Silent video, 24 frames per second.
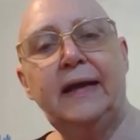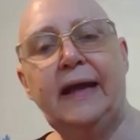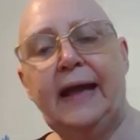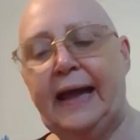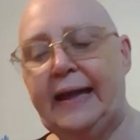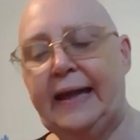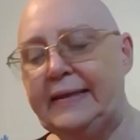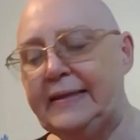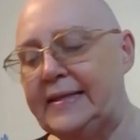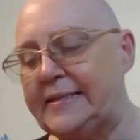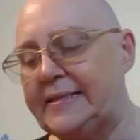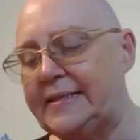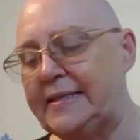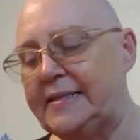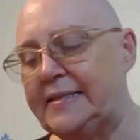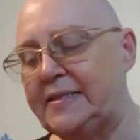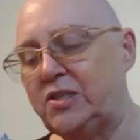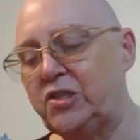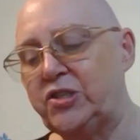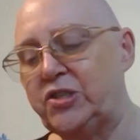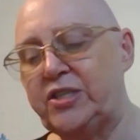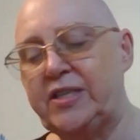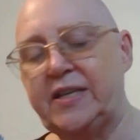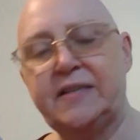And this
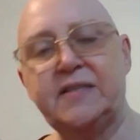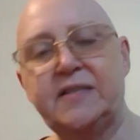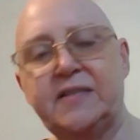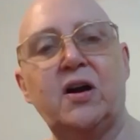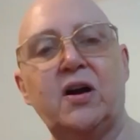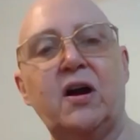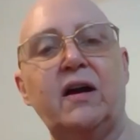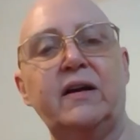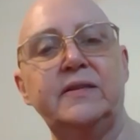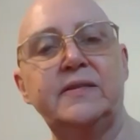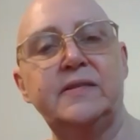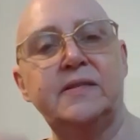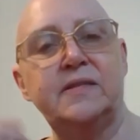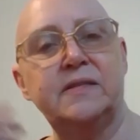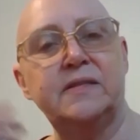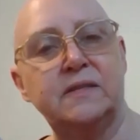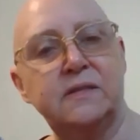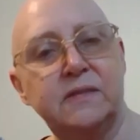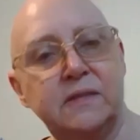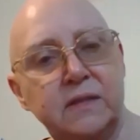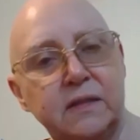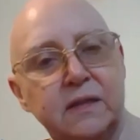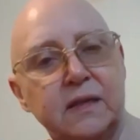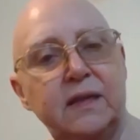is your six R's.
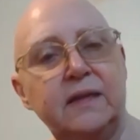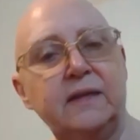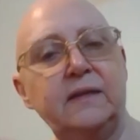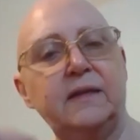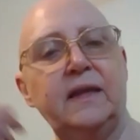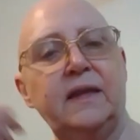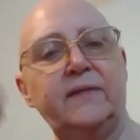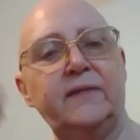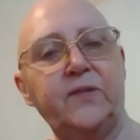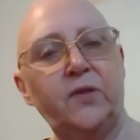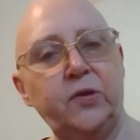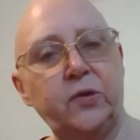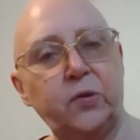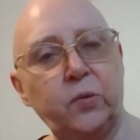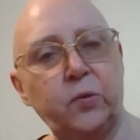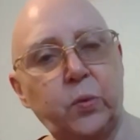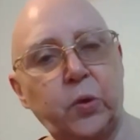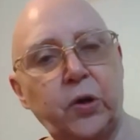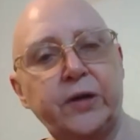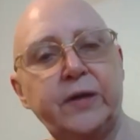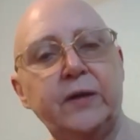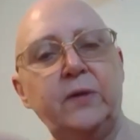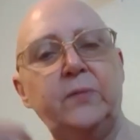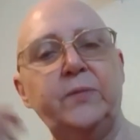If you're
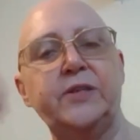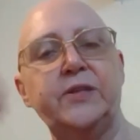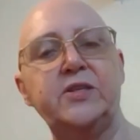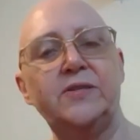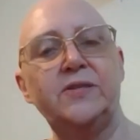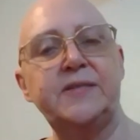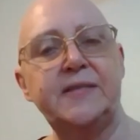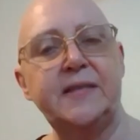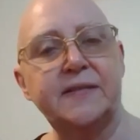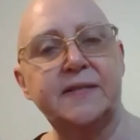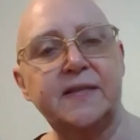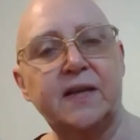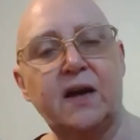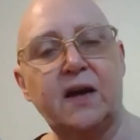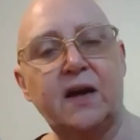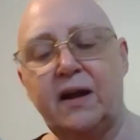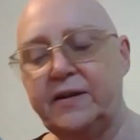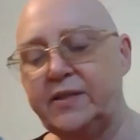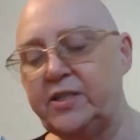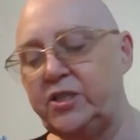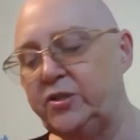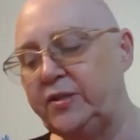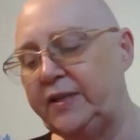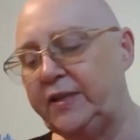working with your six
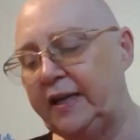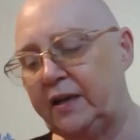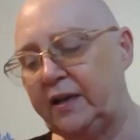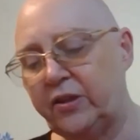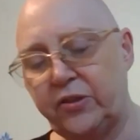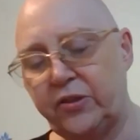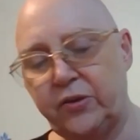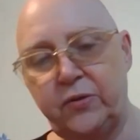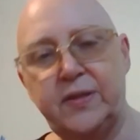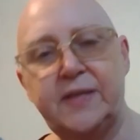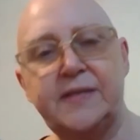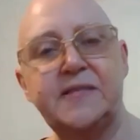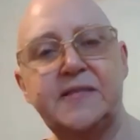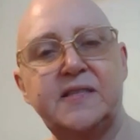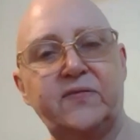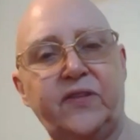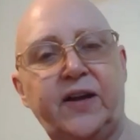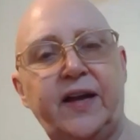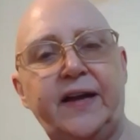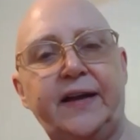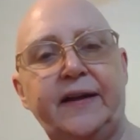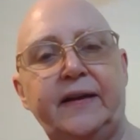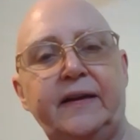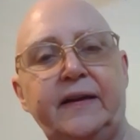R's, you get through this
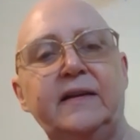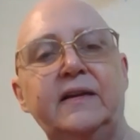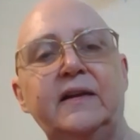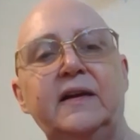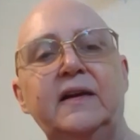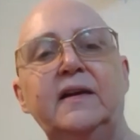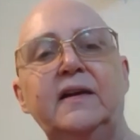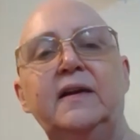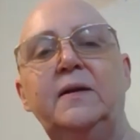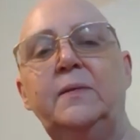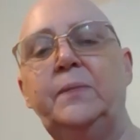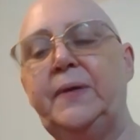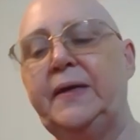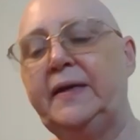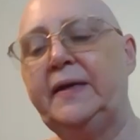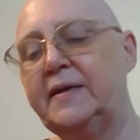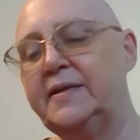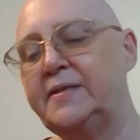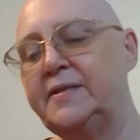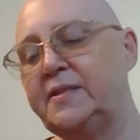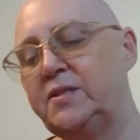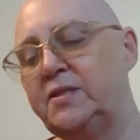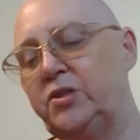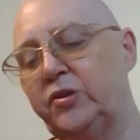fine,
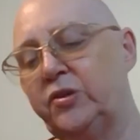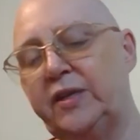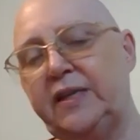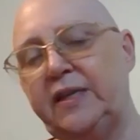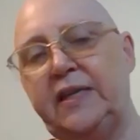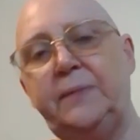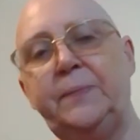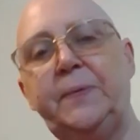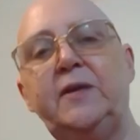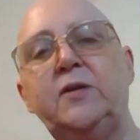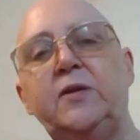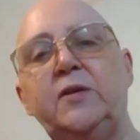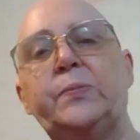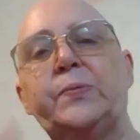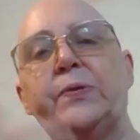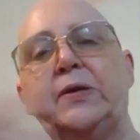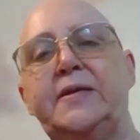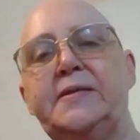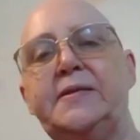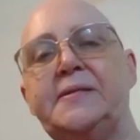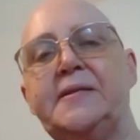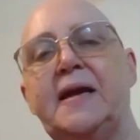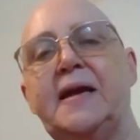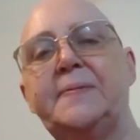because you're keeping your
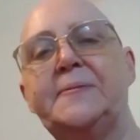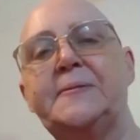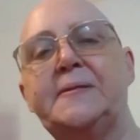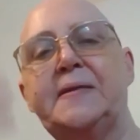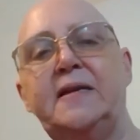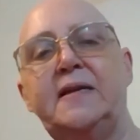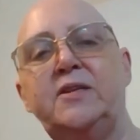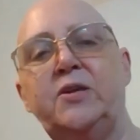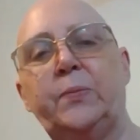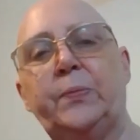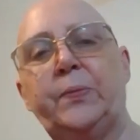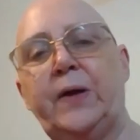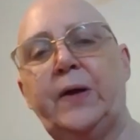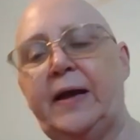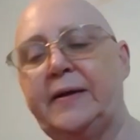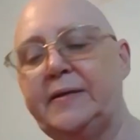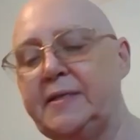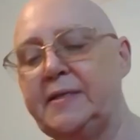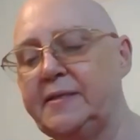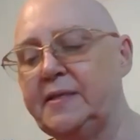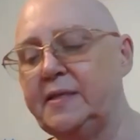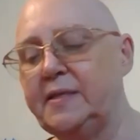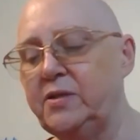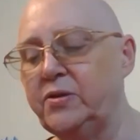precepts and you're
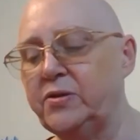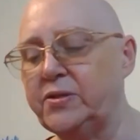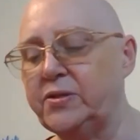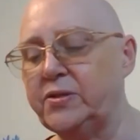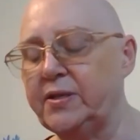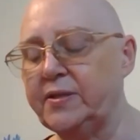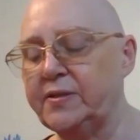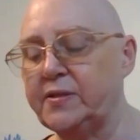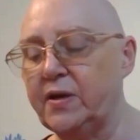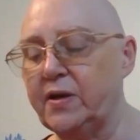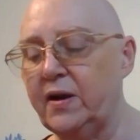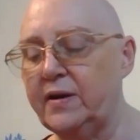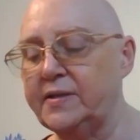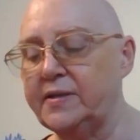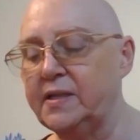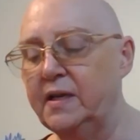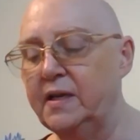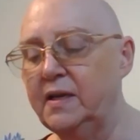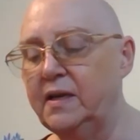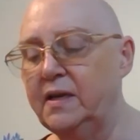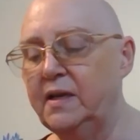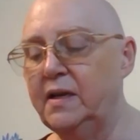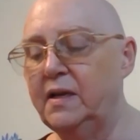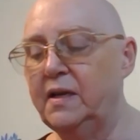practicing your six R's.
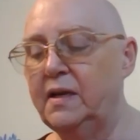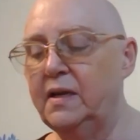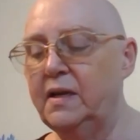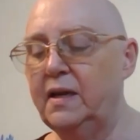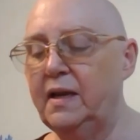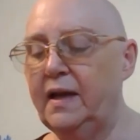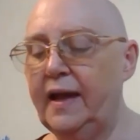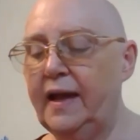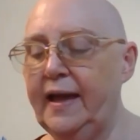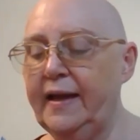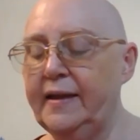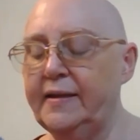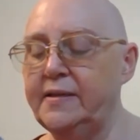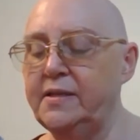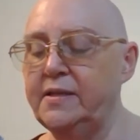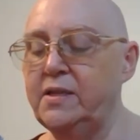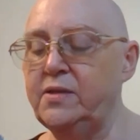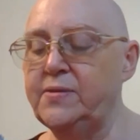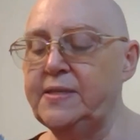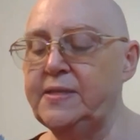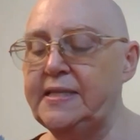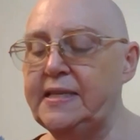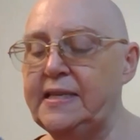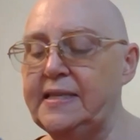And
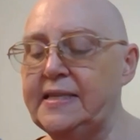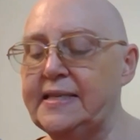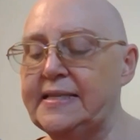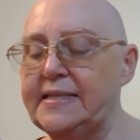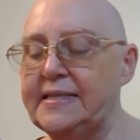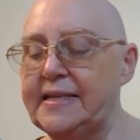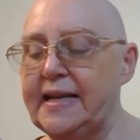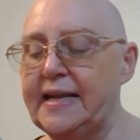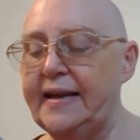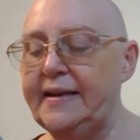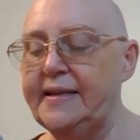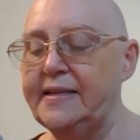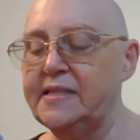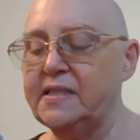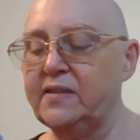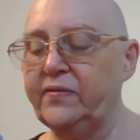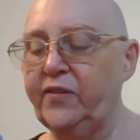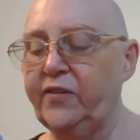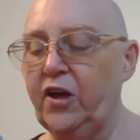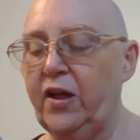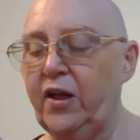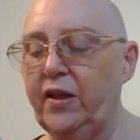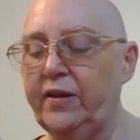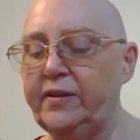you see the slightest
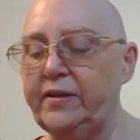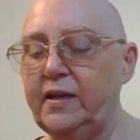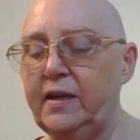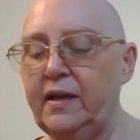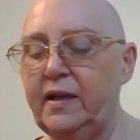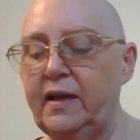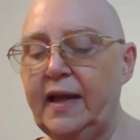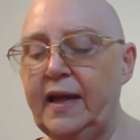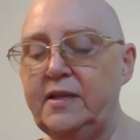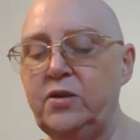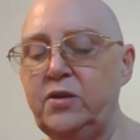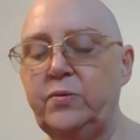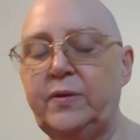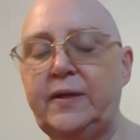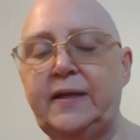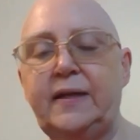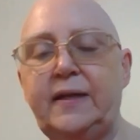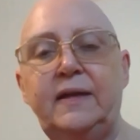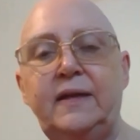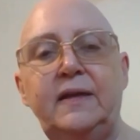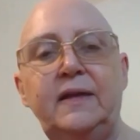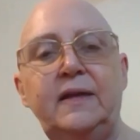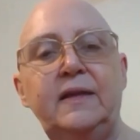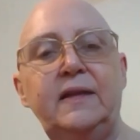fault and
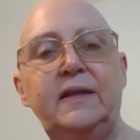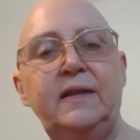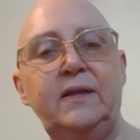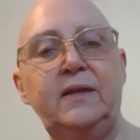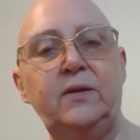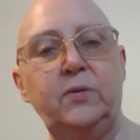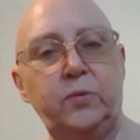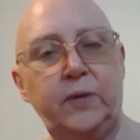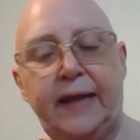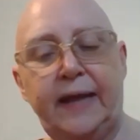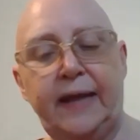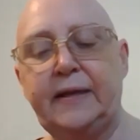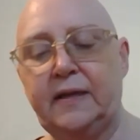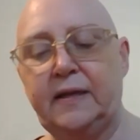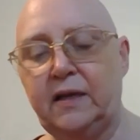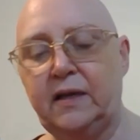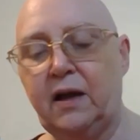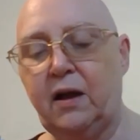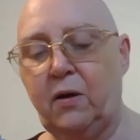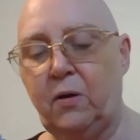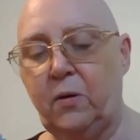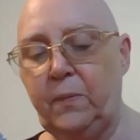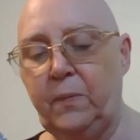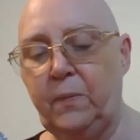you, you let it
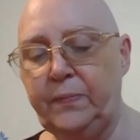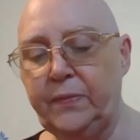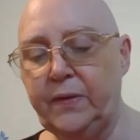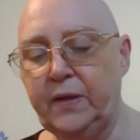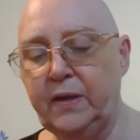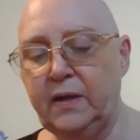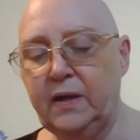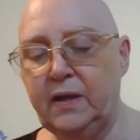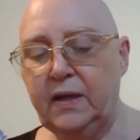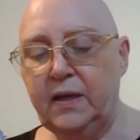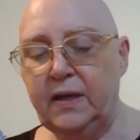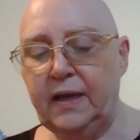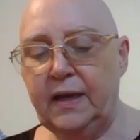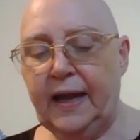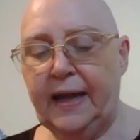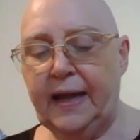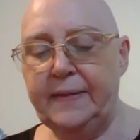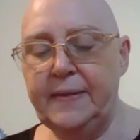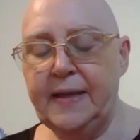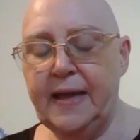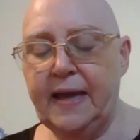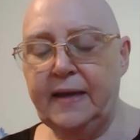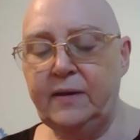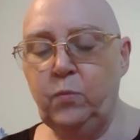go.
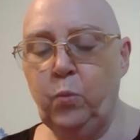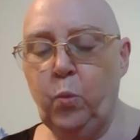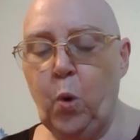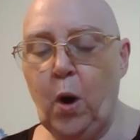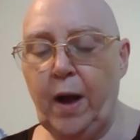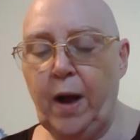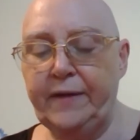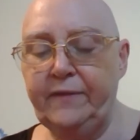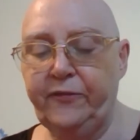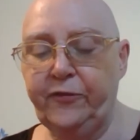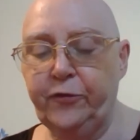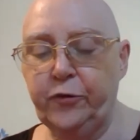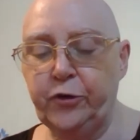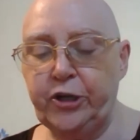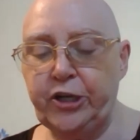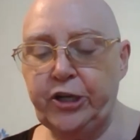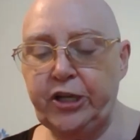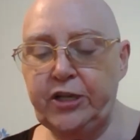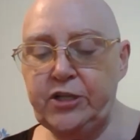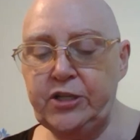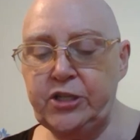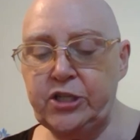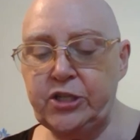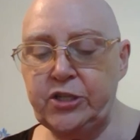And then one
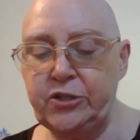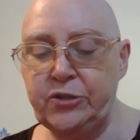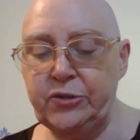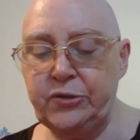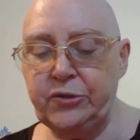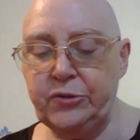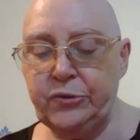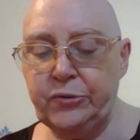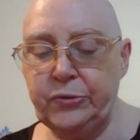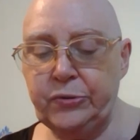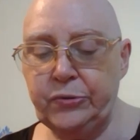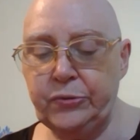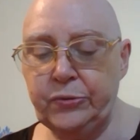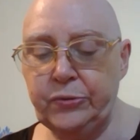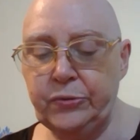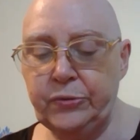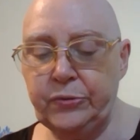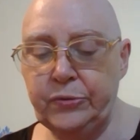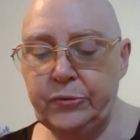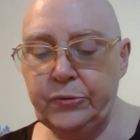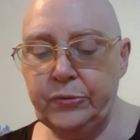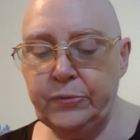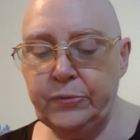forty-two